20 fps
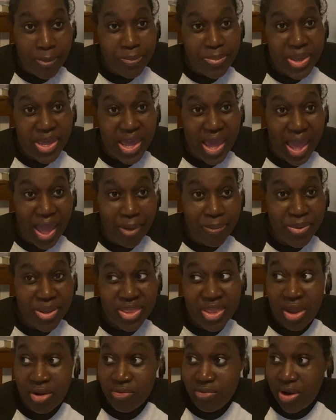Be happy
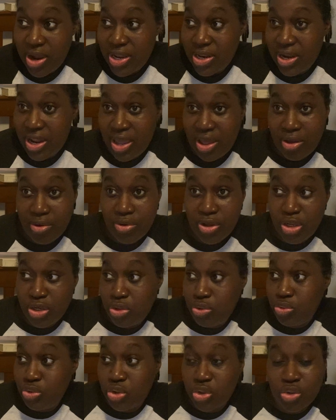that right now in
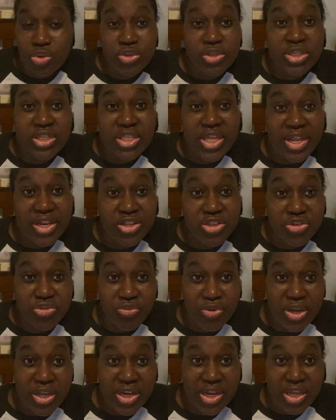New Jersey that it's
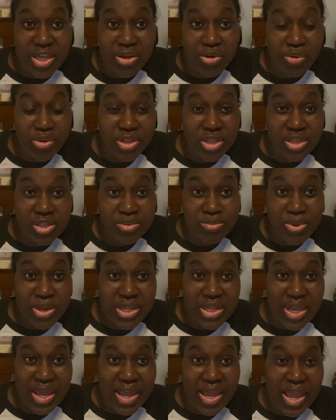raining on this
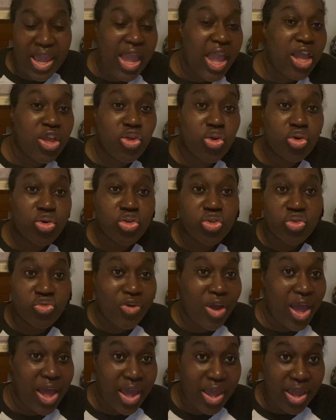Monday and you're
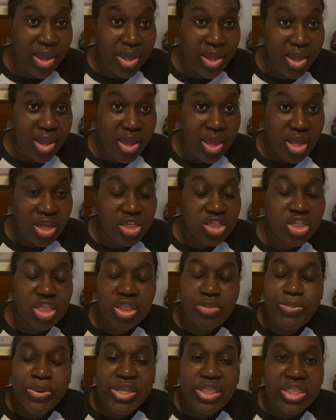dry.
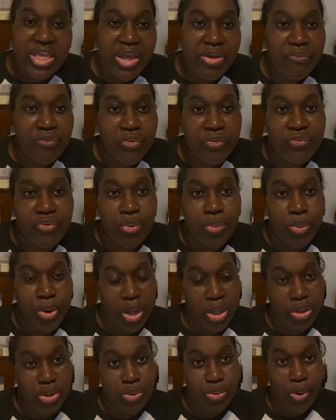Just be thankful for
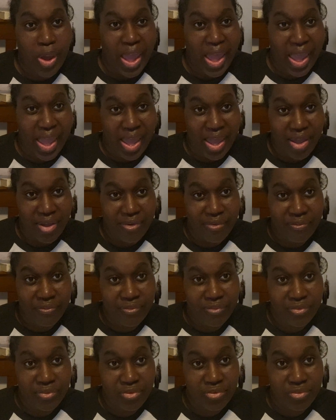what you have.
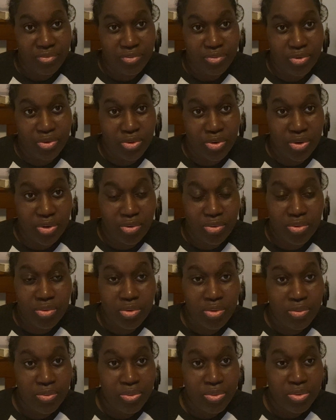You know?
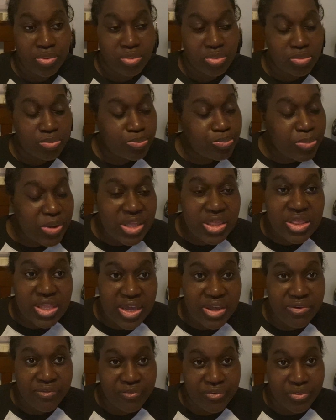Be
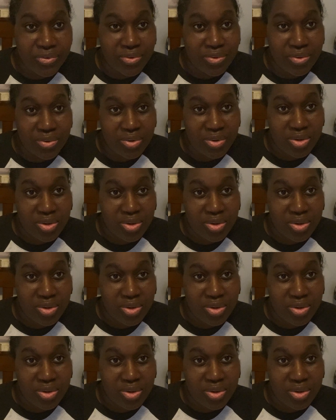thankful.